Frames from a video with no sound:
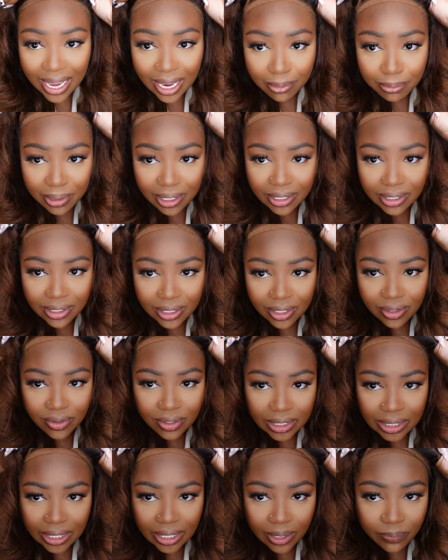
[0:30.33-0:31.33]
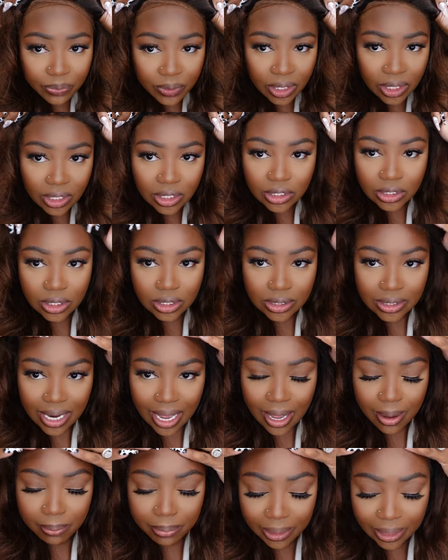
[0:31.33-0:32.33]
I mean literally she's
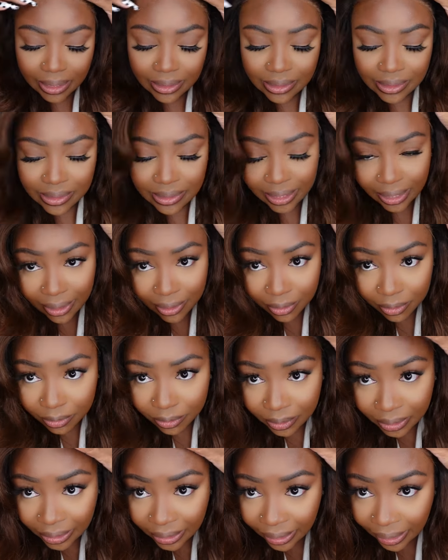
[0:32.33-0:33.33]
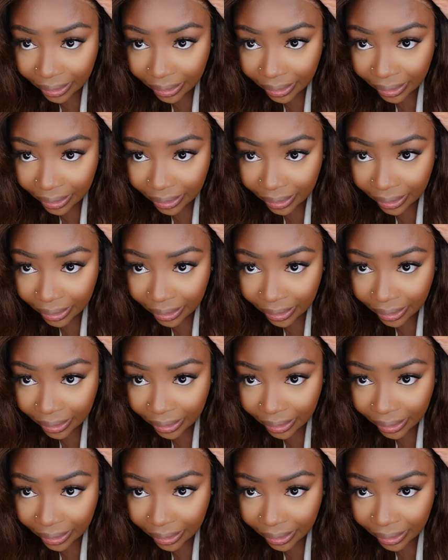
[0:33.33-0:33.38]
not bonded down.